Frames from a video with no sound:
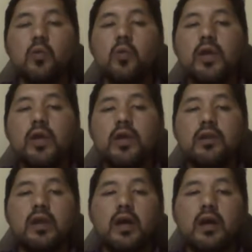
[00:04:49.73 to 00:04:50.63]

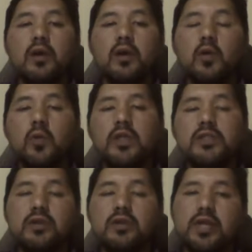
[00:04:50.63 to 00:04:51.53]
When we
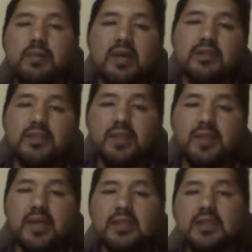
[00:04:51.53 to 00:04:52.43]
talk about
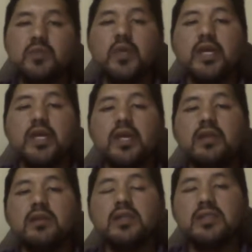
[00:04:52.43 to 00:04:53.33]
semantics, we
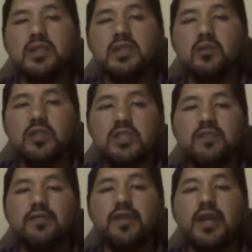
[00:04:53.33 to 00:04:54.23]
can distinguish
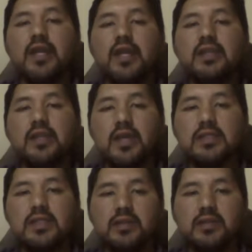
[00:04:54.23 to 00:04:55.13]
different
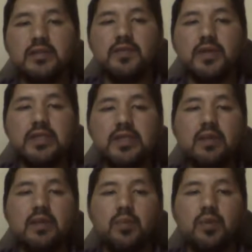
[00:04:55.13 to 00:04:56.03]
concepts. For
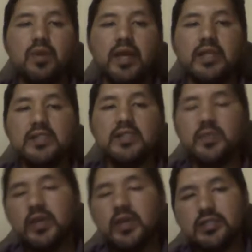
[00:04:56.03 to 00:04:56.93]
example, an
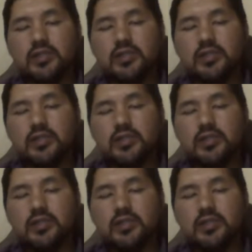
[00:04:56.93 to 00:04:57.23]
expression.